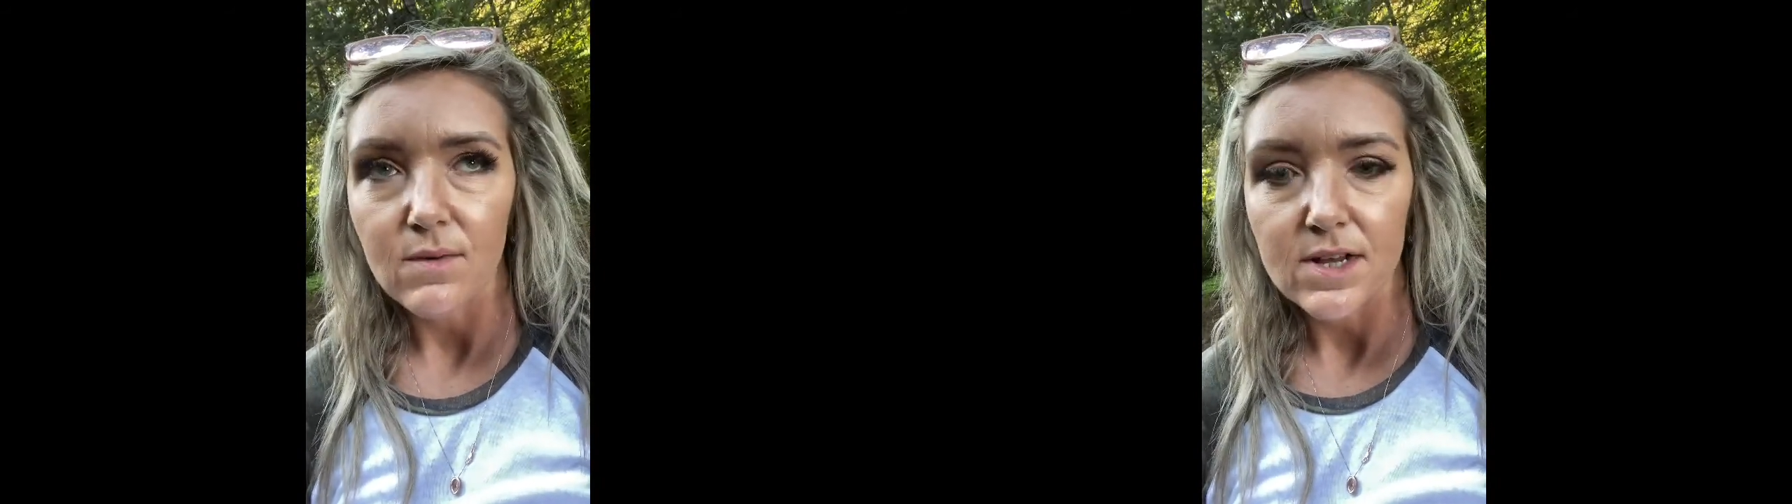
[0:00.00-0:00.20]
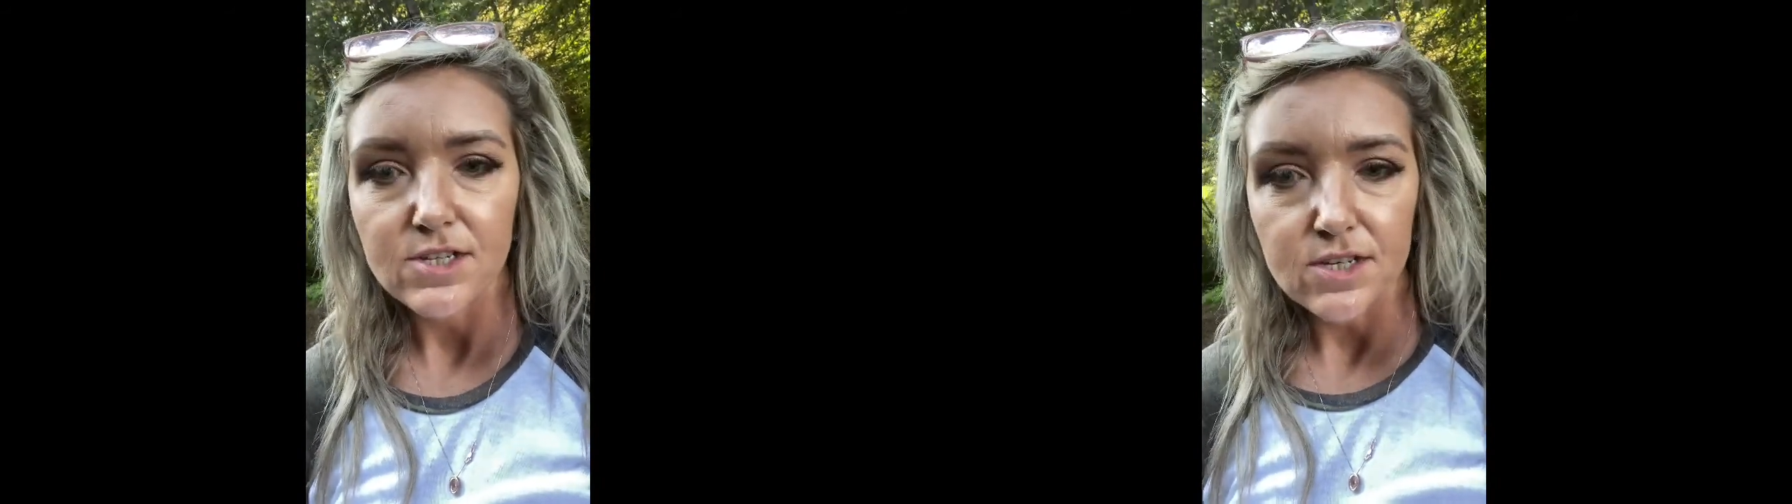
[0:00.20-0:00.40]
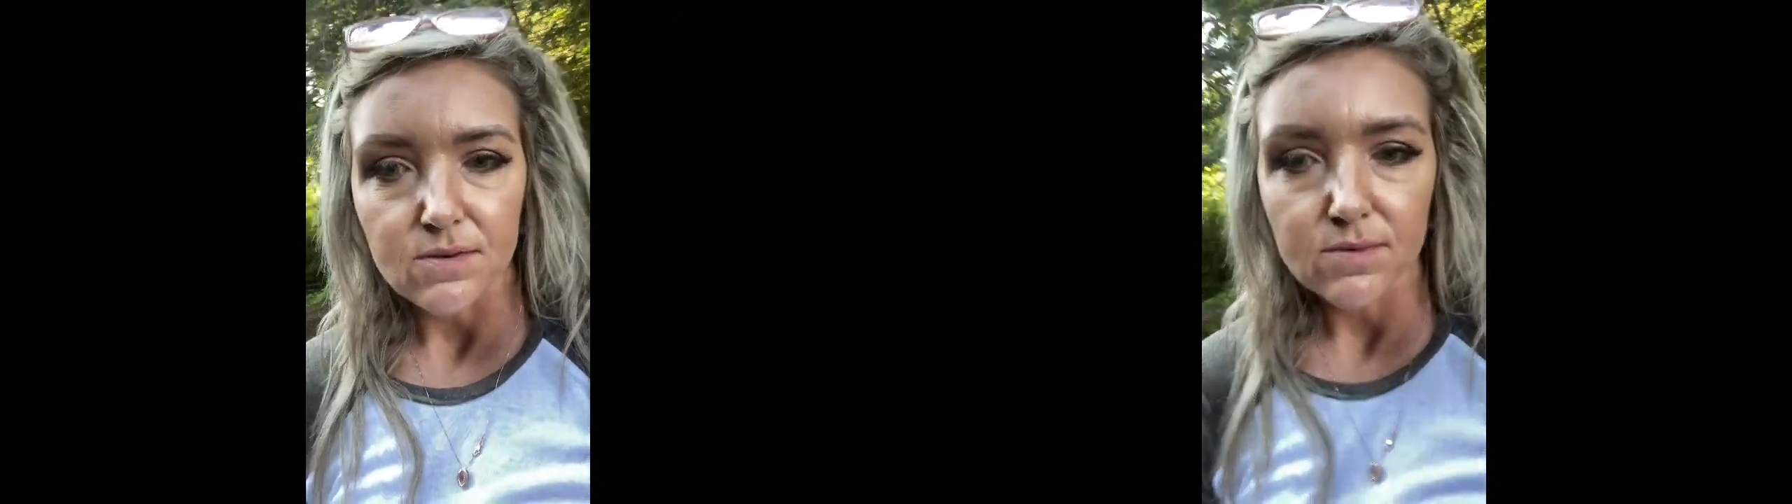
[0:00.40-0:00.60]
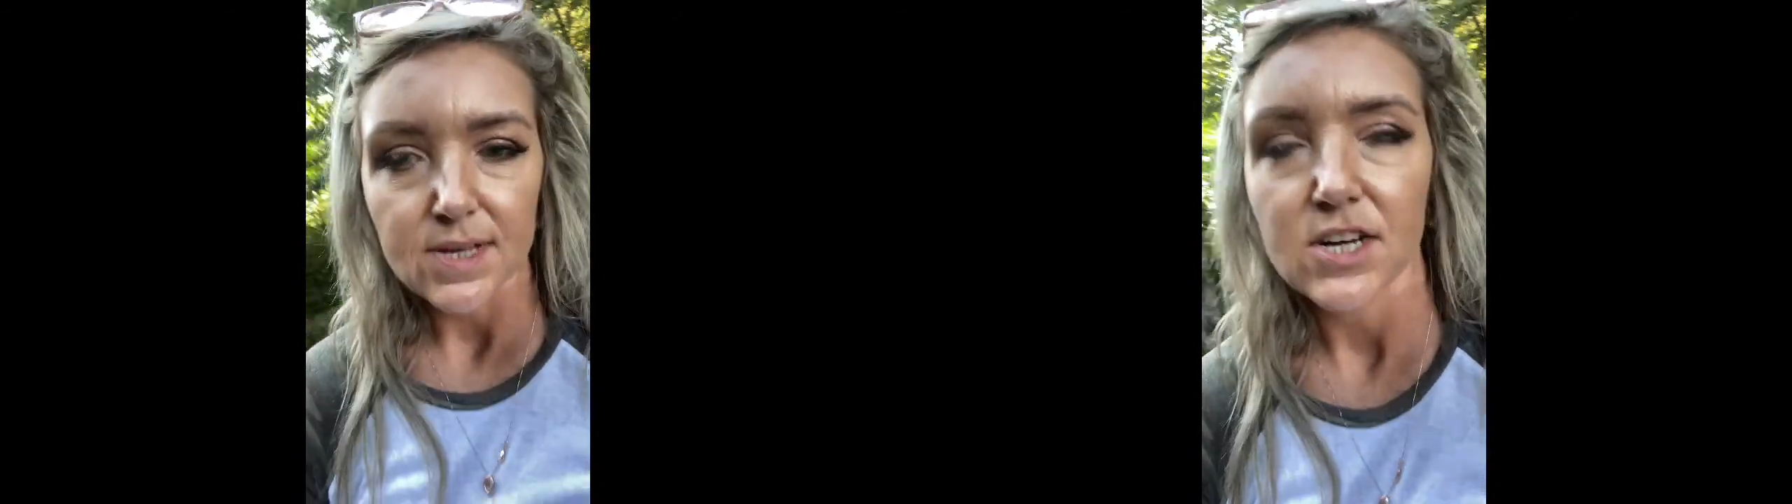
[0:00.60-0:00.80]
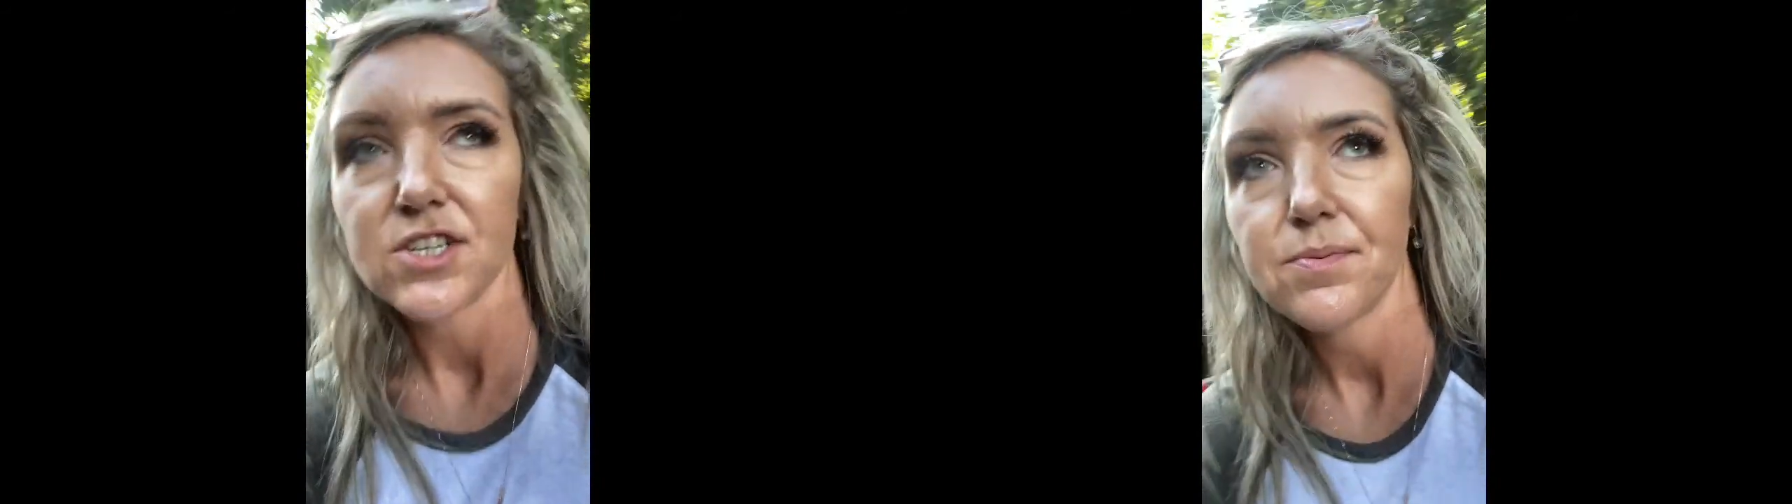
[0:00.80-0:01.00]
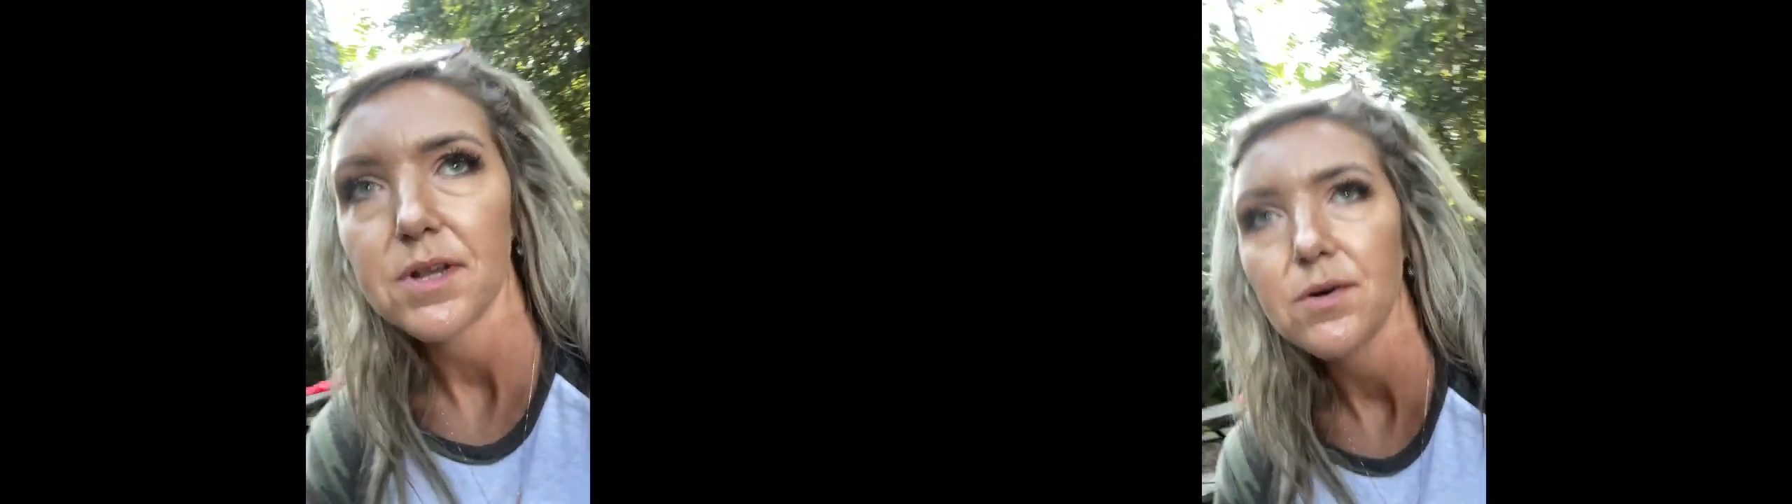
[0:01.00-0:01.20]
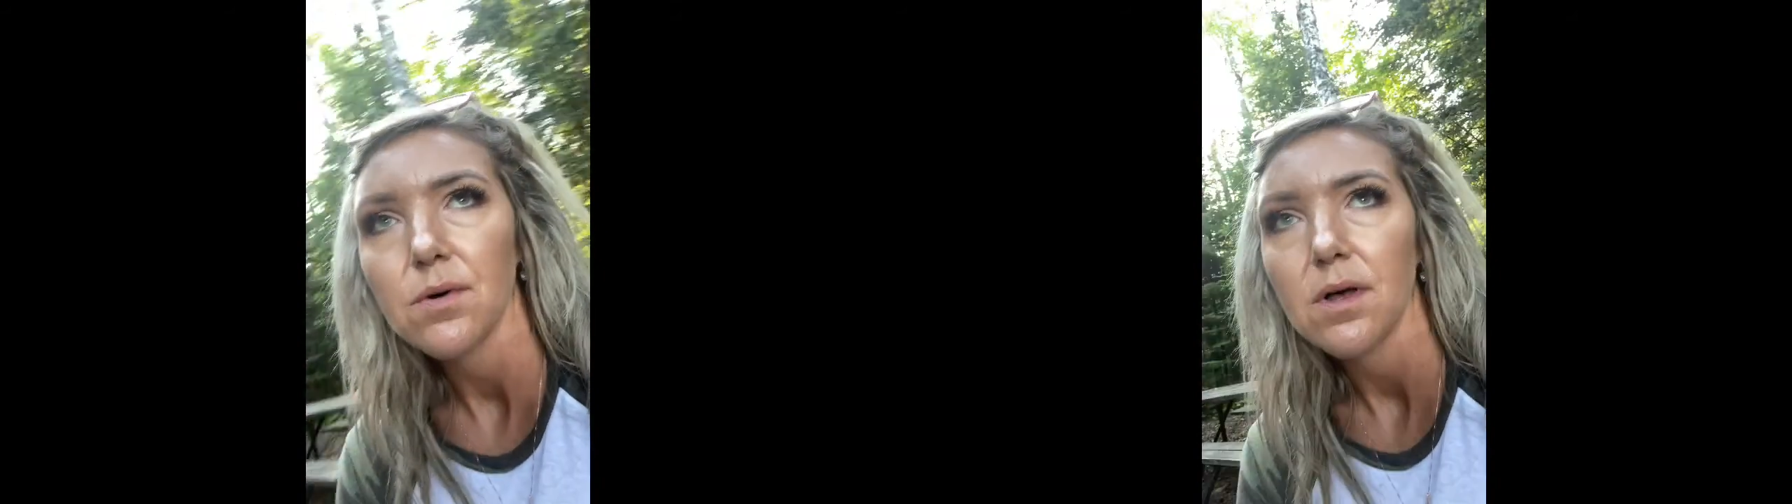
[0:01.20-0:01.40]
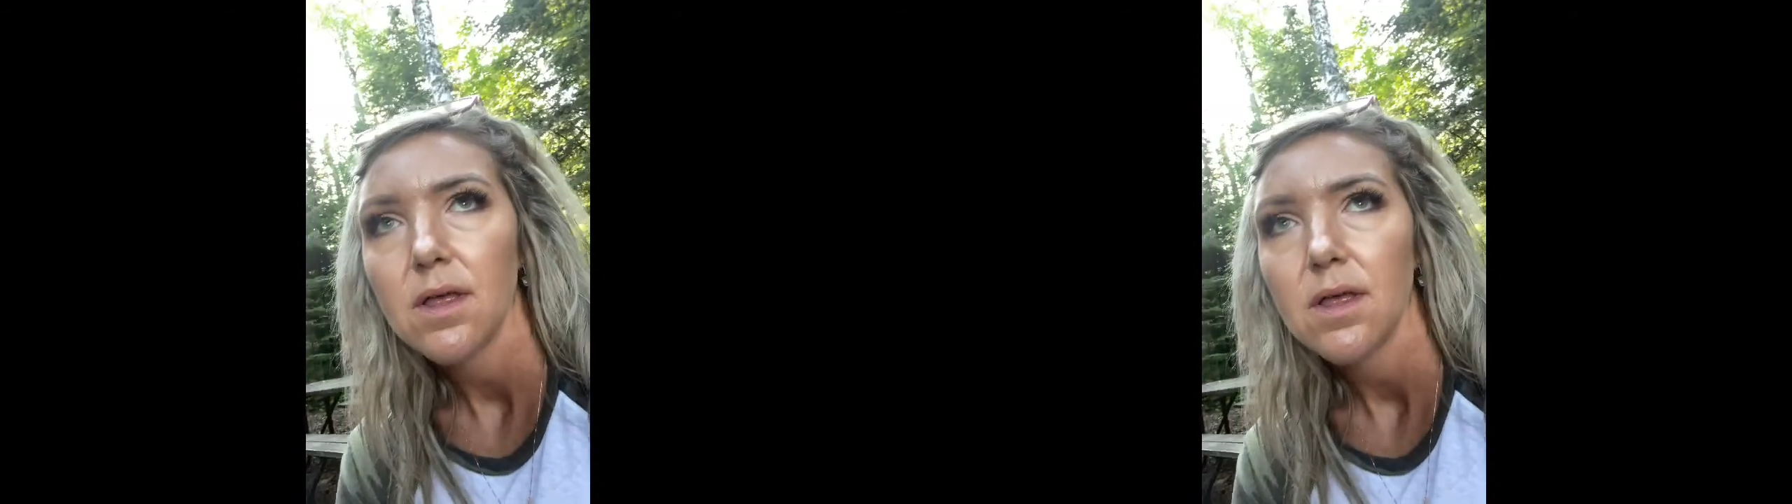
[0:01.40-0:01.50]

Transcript: went to. It was actually pretty cool.